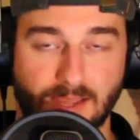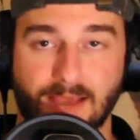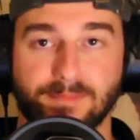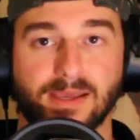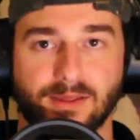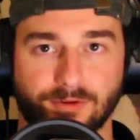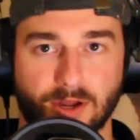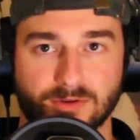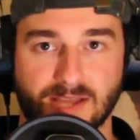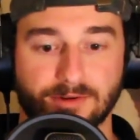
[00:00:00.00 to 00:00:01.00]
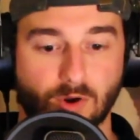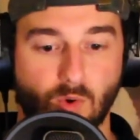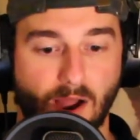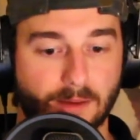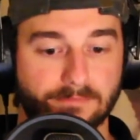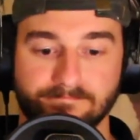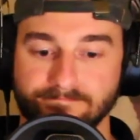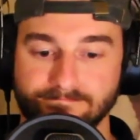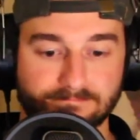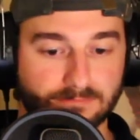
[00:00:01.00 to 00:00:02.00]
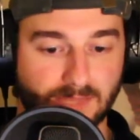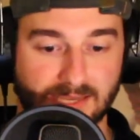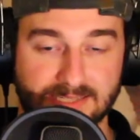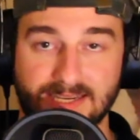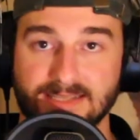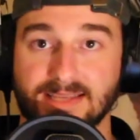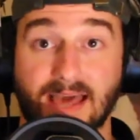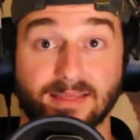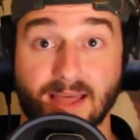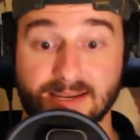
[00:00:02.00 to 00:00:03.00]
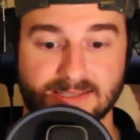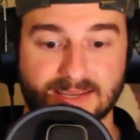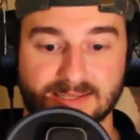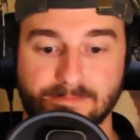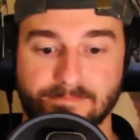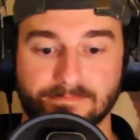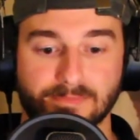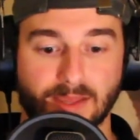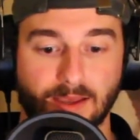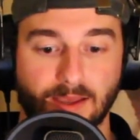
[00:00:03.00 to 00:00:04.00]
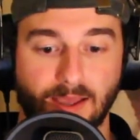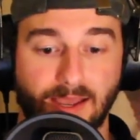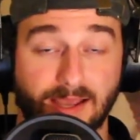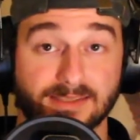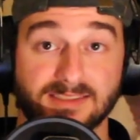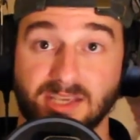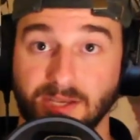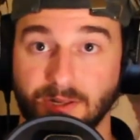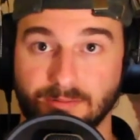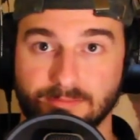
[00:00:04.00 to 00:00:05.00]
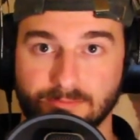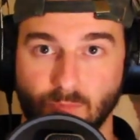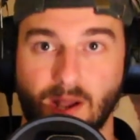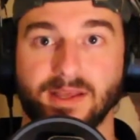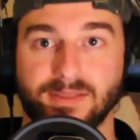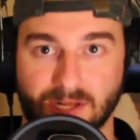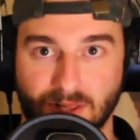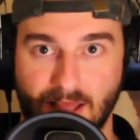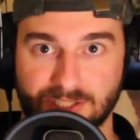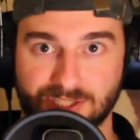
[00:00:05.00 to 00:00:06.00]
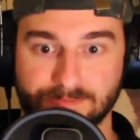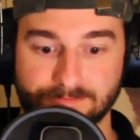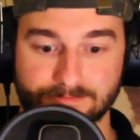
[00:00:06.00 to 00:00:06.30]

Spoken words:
making throws that require intense athleticism and skill while in the clutch.